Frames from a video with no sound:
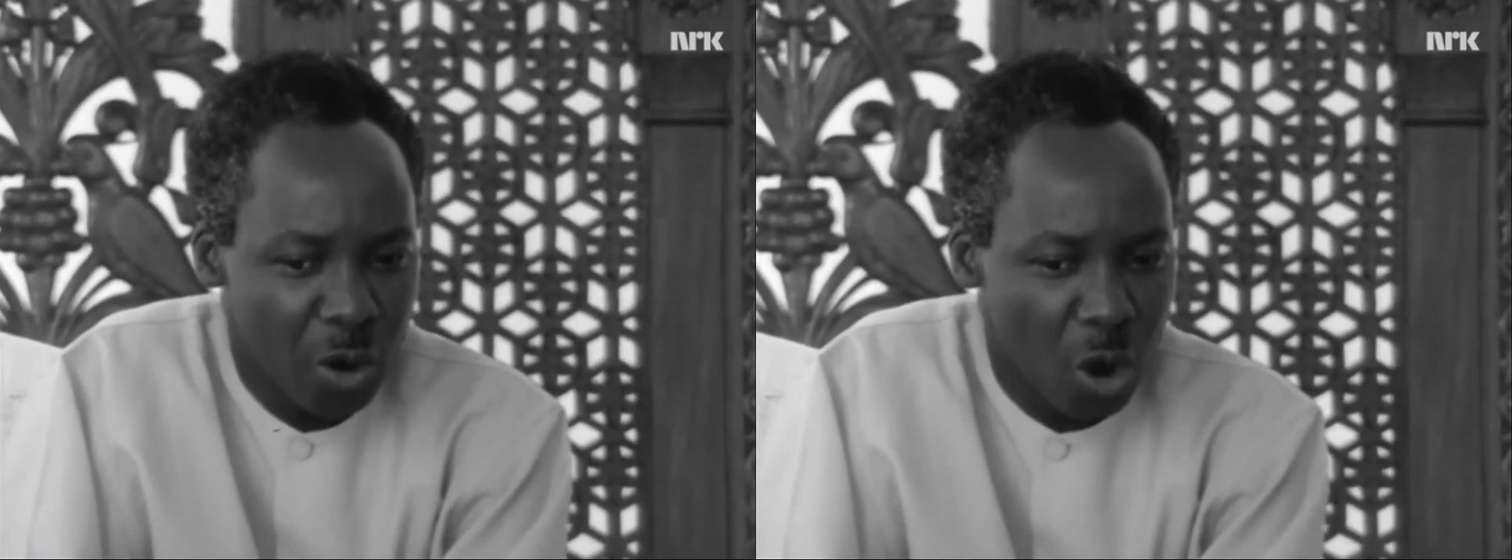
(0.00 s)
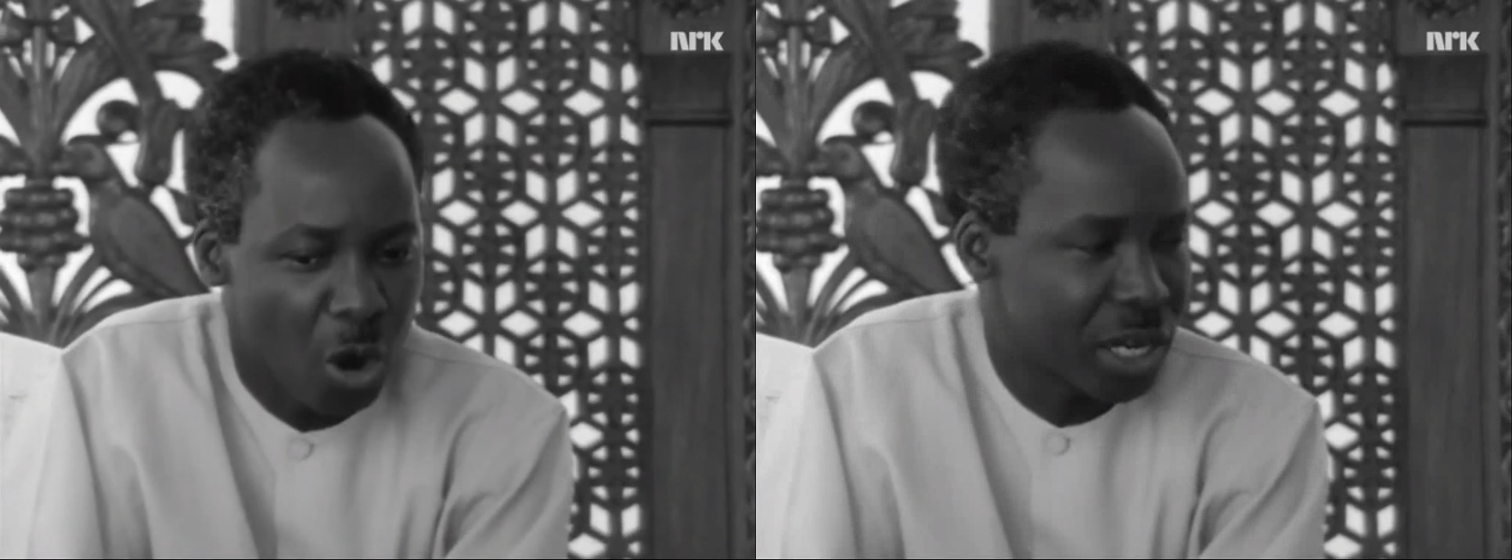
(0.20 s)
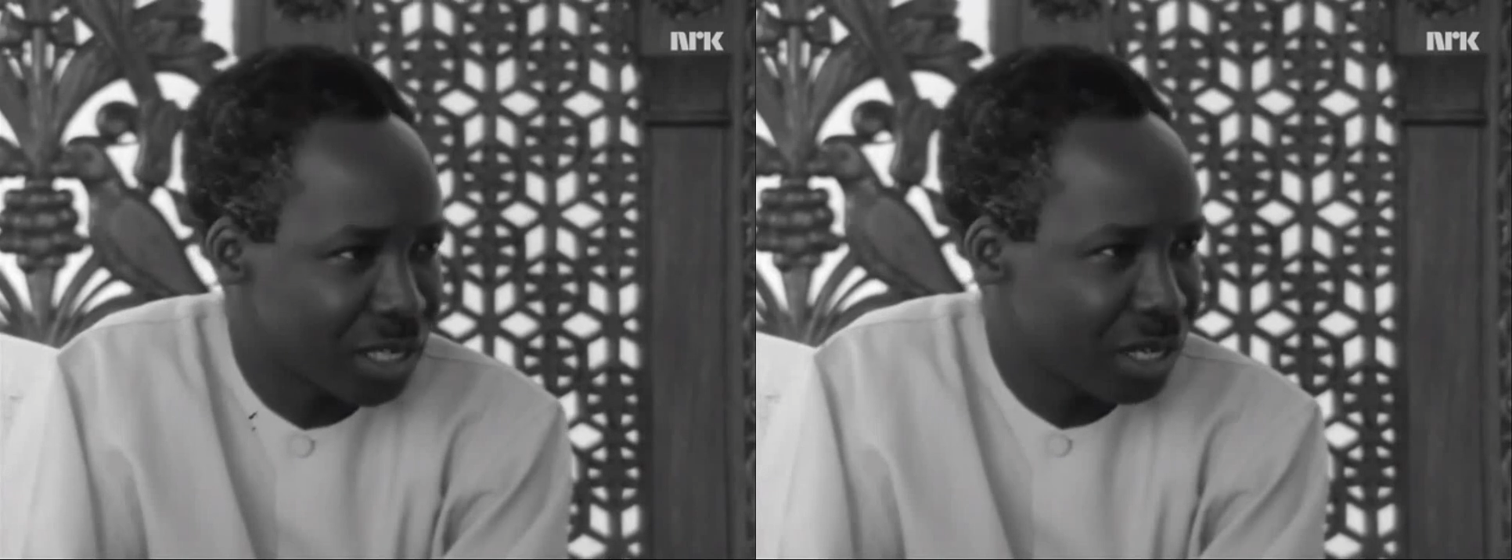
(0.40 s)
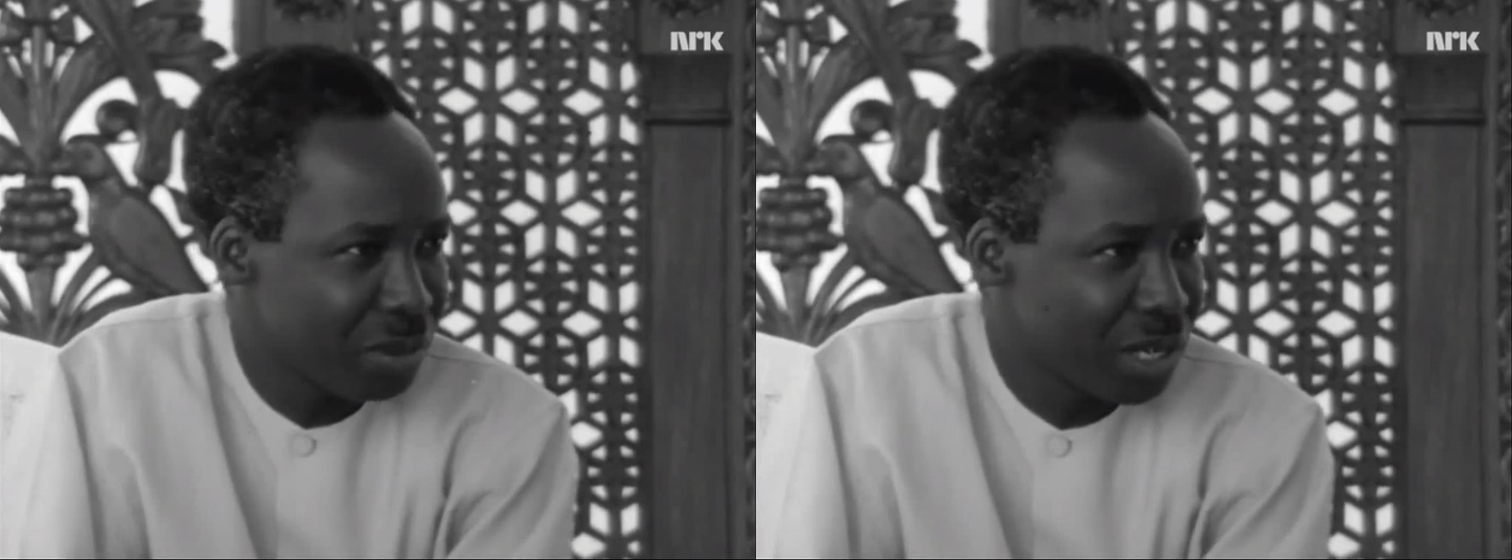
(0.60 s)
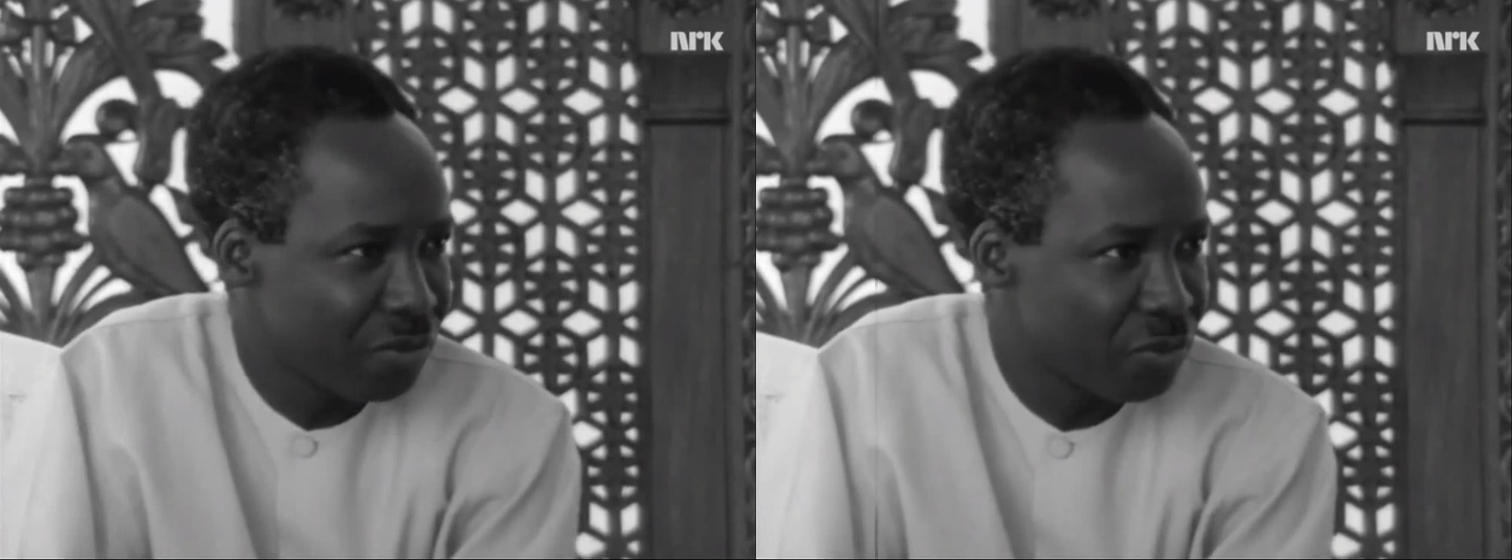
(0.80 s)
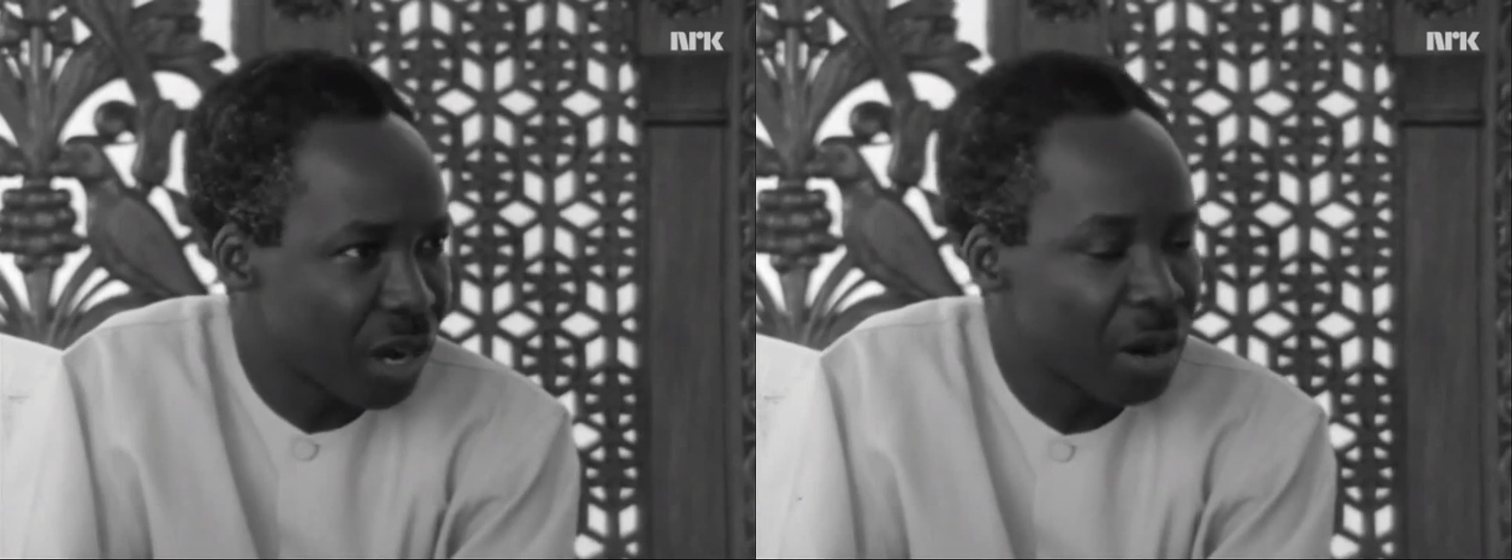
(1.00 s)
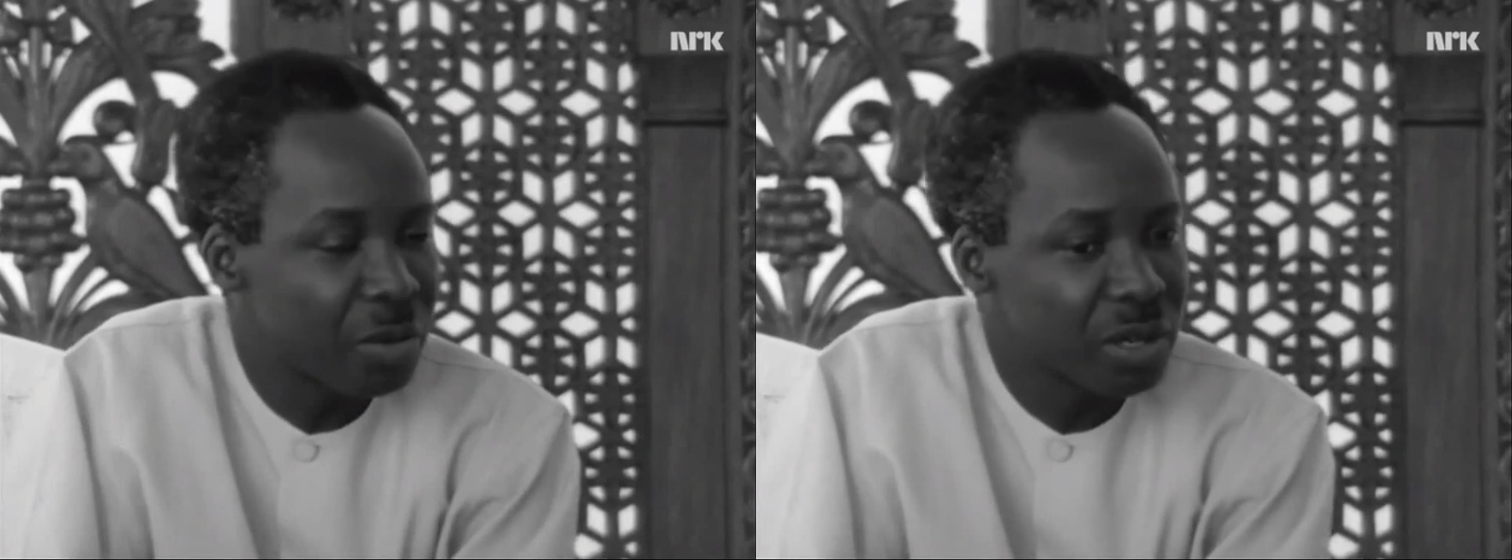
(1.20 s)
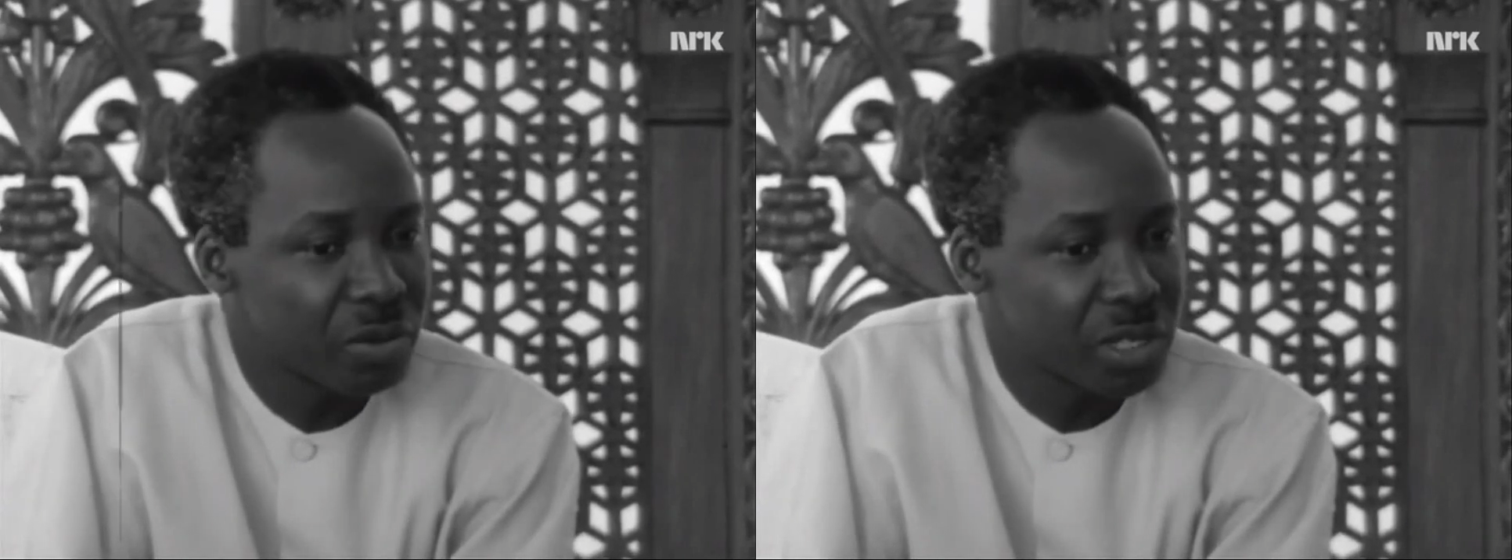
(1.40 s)
honestly believe we
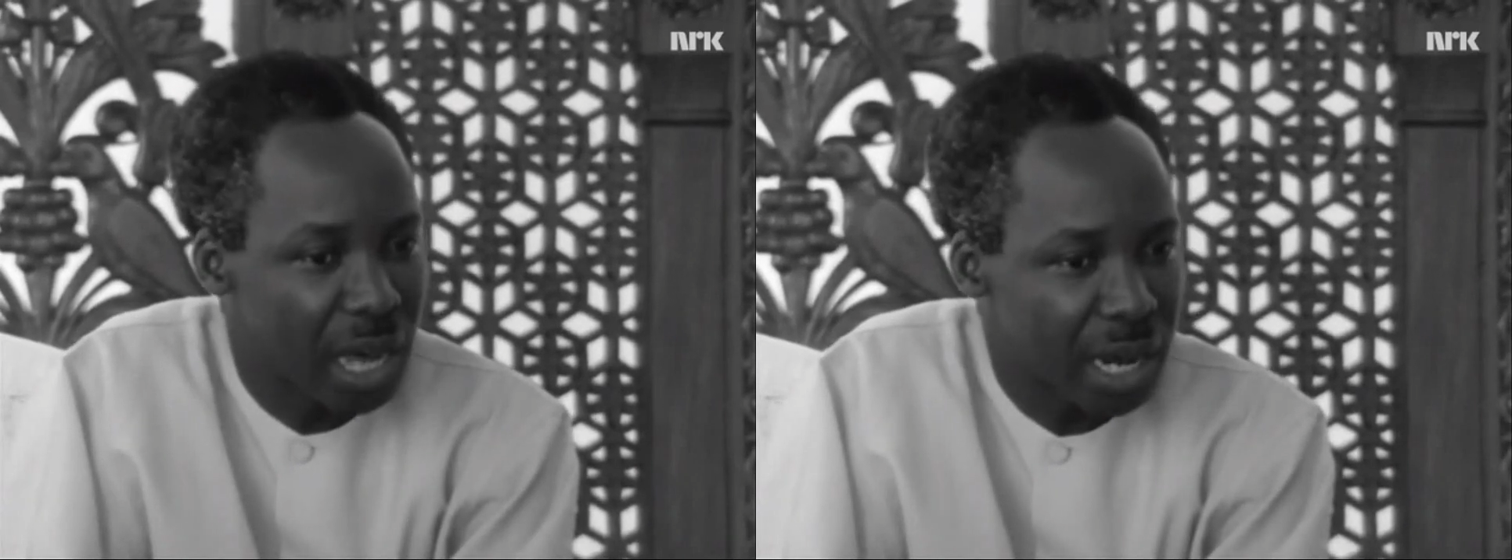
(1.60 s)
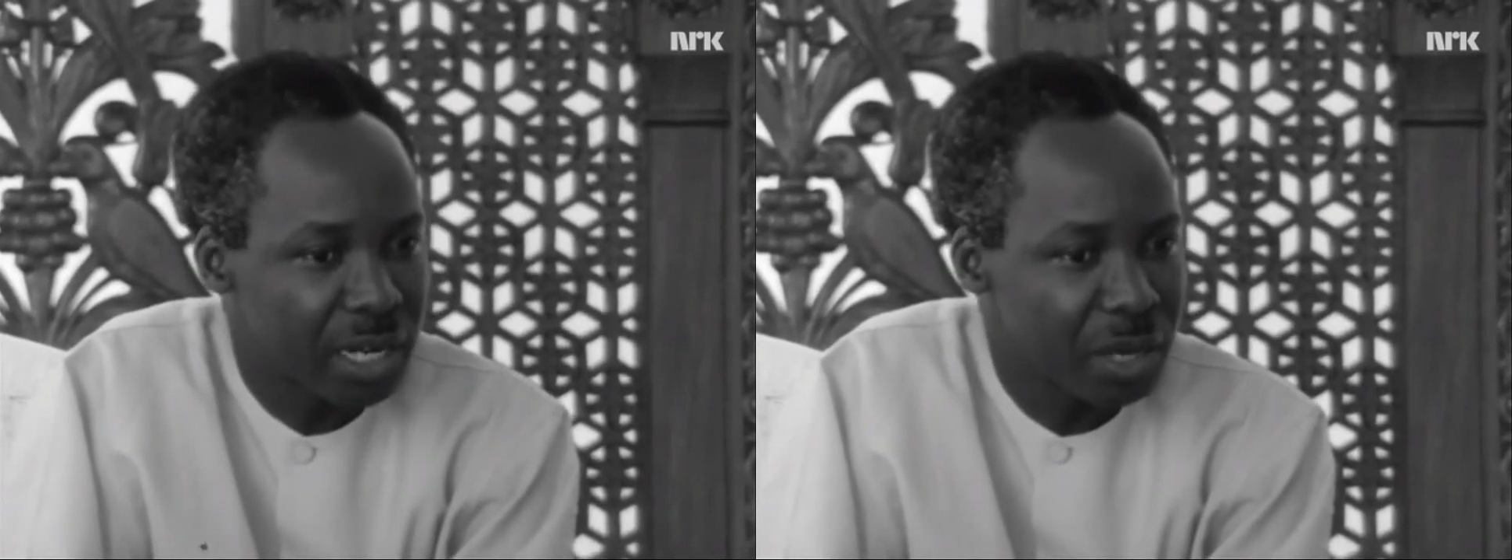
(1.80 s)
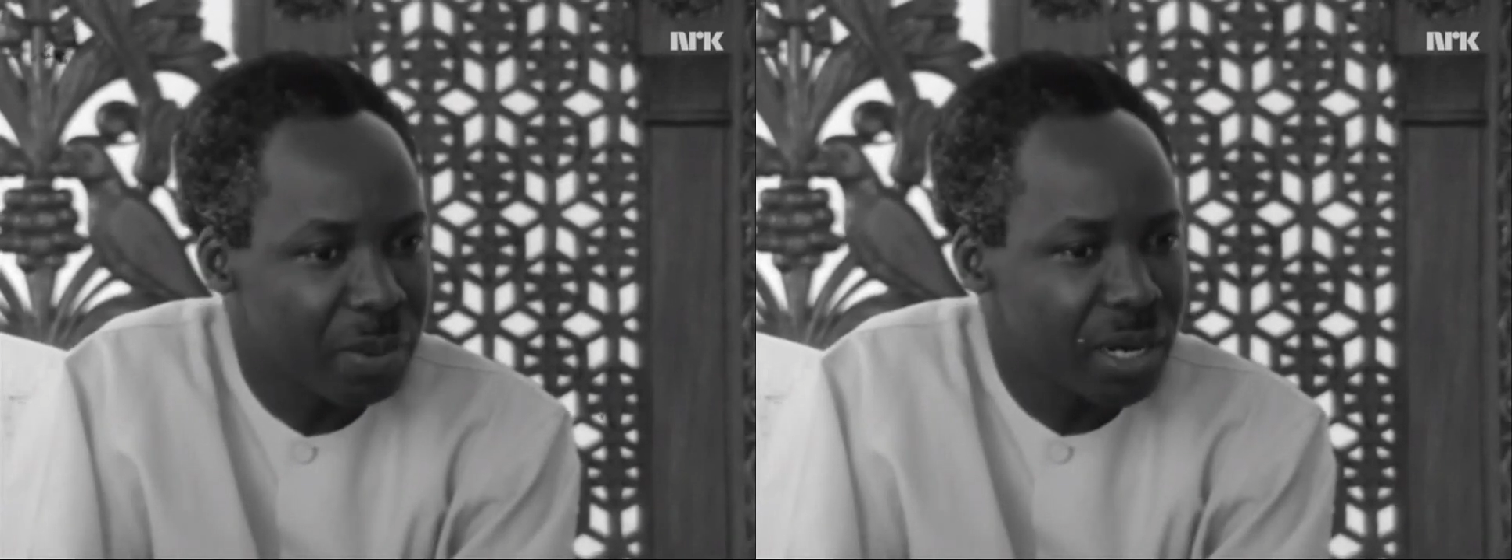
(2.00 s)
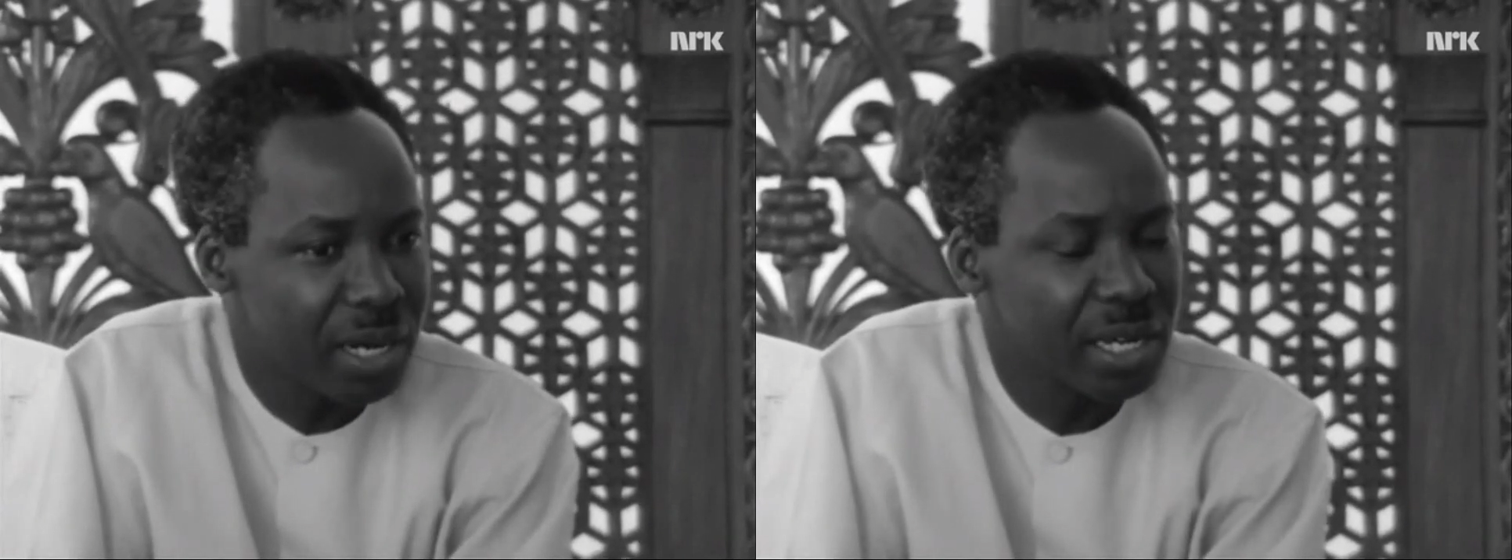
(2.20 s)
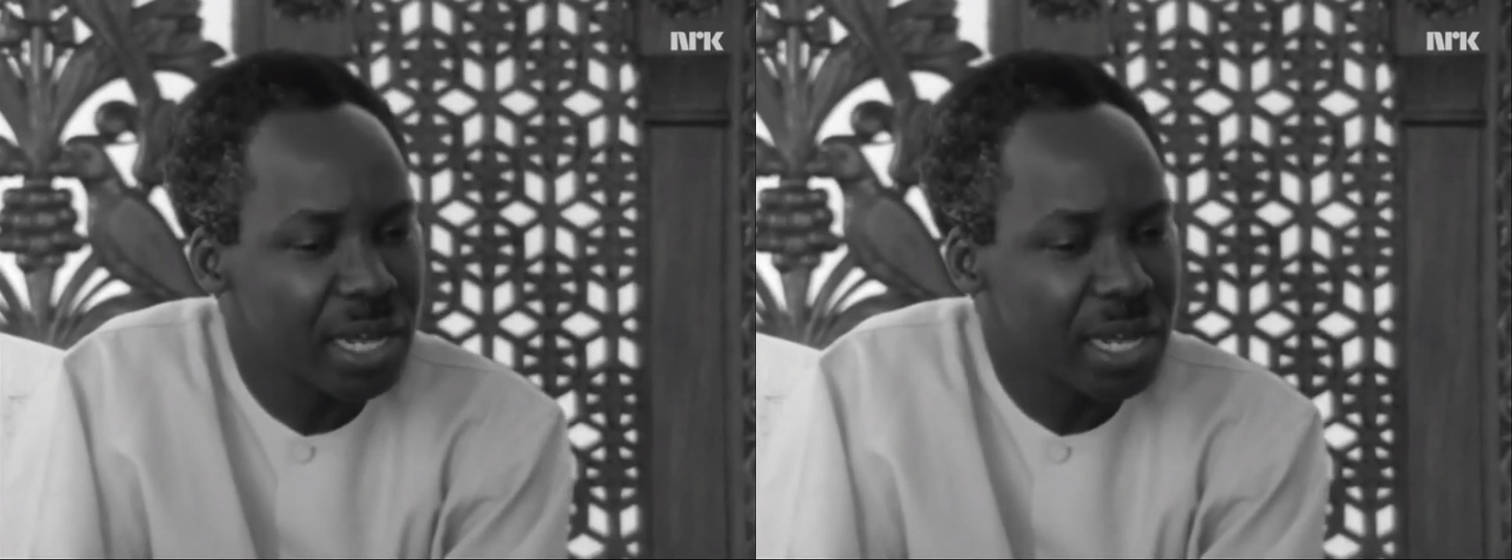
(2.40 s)
are independent,